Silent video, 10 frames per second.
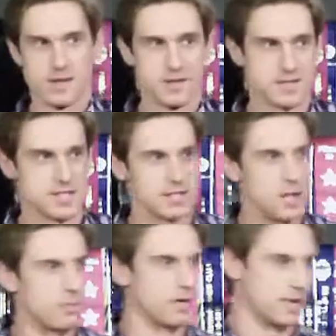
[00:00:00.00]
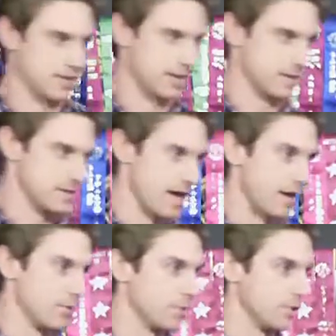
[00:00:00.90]
The slippery things
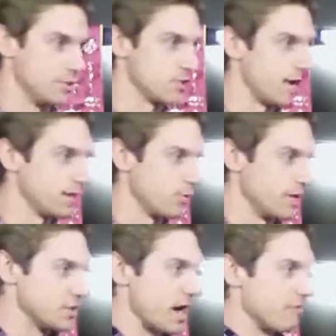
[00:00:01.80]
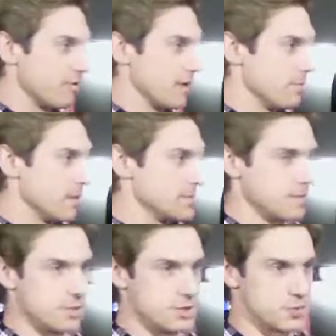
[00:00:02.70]
that when you try to reach out for them, they
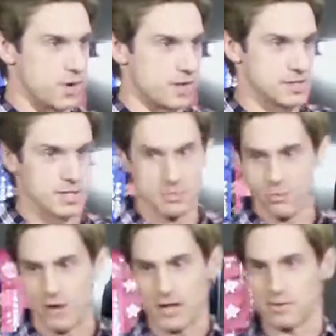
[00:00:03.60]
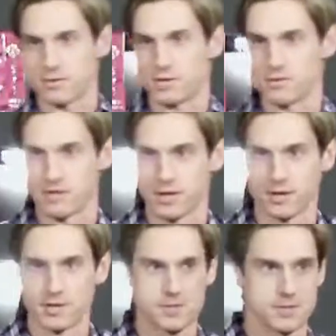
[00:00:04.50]
seem to just want to slip right through your fingers.